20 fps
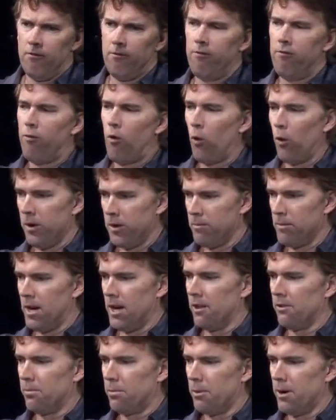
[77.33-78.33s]
40
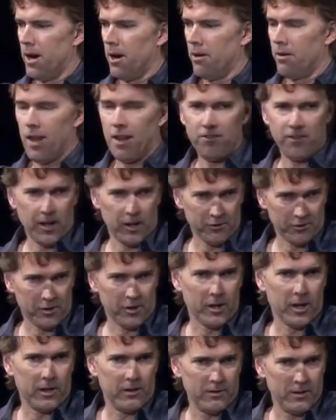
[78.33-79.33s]
miles per hour. That sounds
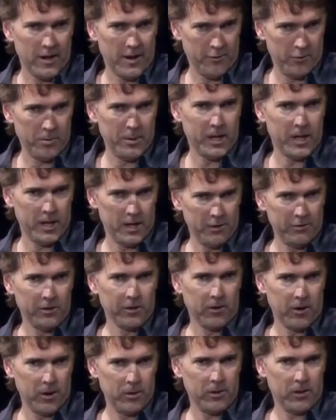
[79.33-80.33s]
good. Everybody else
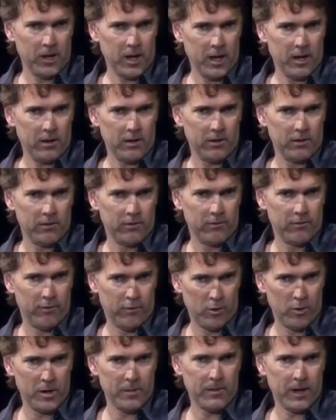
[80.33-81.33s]
agree with that?
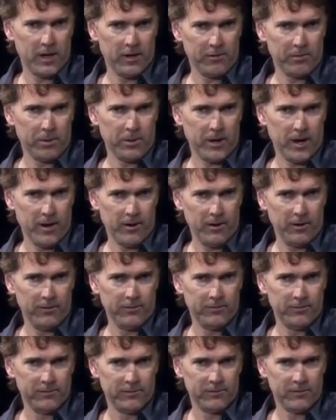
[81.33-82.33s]
40 miles per
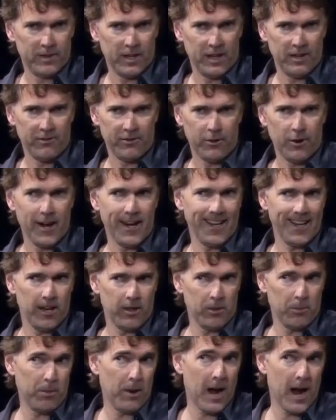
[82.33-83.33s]
hour? Is there any
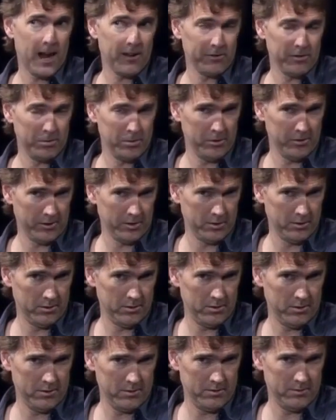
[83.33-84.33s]
other possible
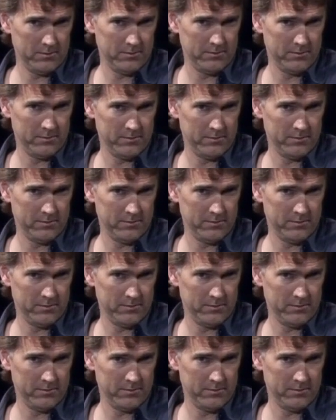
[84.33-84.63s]
solution?